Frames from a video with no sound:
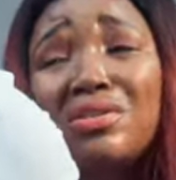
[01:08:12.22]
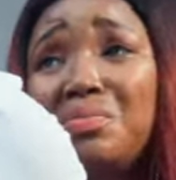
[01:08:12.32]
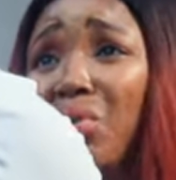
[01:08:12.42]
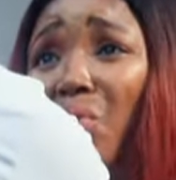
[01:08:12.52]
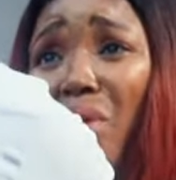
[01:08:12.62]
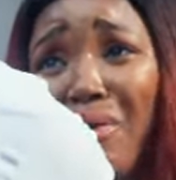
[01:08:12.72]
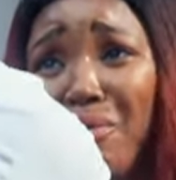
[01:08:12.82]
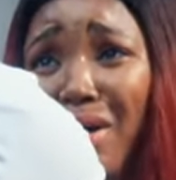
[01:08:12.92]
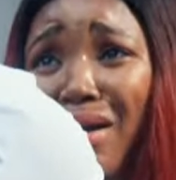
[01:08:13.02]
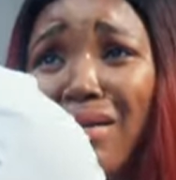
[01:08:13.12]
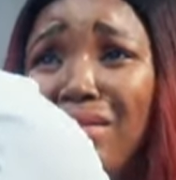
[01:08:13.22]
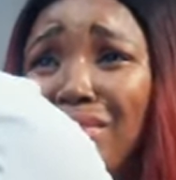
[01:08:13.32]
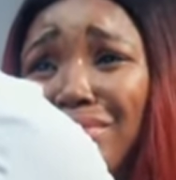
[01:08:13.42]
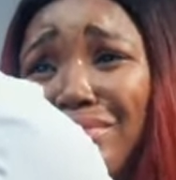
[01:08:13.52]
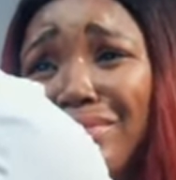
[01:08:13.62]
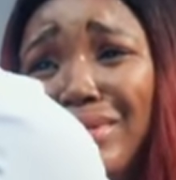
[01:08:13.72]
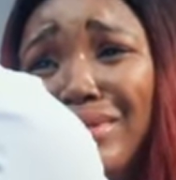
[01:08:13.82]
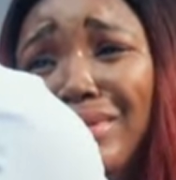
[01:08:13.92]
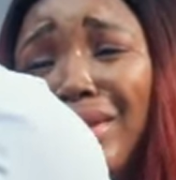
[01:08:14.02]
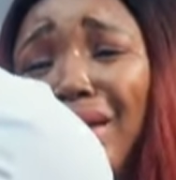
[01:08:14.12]
she calls me Wawa.
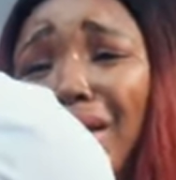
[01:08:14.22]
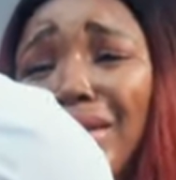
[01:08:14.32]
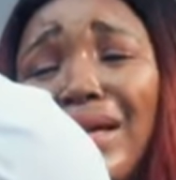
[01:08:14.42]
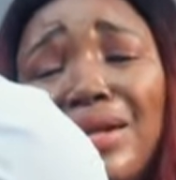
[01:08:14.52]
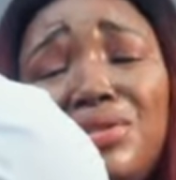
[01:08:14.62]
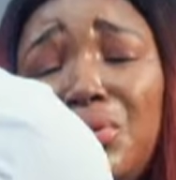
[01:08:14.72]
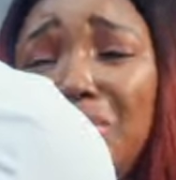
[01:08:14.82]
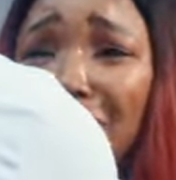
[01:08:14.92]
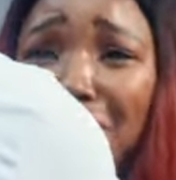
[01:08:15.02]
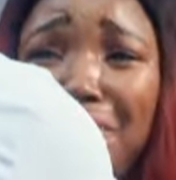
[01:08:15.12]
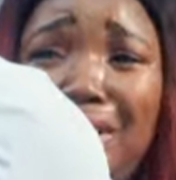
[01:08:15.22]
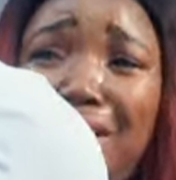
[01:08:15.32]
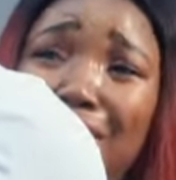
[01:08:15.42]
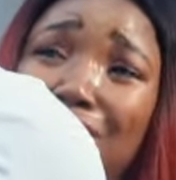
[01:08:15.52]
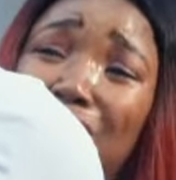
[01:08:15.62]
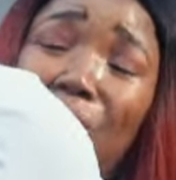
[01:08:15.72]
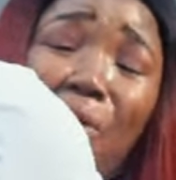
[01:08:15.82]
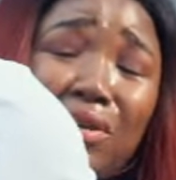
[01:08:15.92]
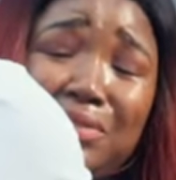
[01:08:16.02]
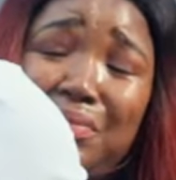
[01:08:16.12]
That's so
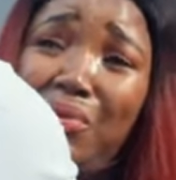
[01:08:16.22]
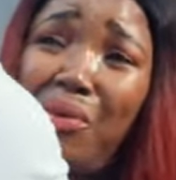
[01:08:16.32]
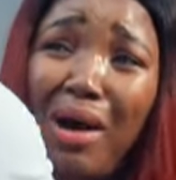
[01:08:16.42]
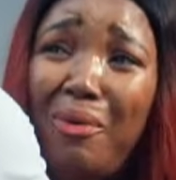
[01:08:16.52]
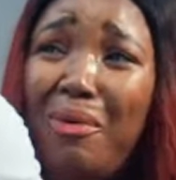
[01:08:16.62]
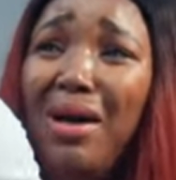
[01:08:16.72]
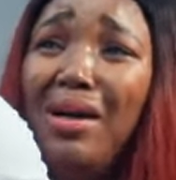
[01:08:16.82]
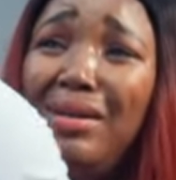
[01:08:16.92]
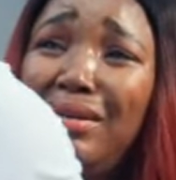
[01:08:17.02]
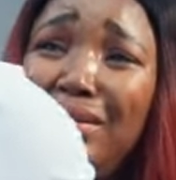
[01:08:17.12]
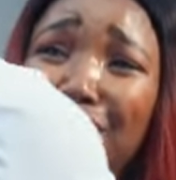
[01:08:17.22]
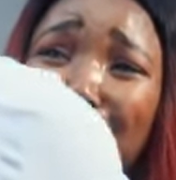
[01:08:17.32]
demeaning. She calls me Wawa.